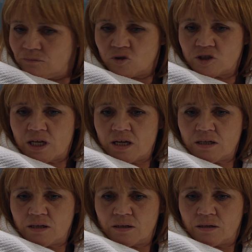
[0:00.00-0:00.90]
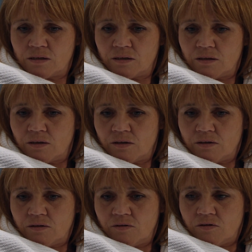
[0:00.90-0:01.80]
Was I?
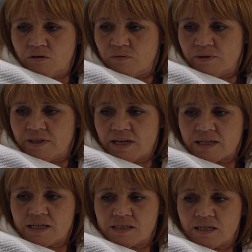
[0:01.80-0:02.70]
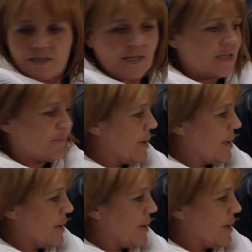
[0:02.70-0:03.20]
Oh, well, in that case, I'll need a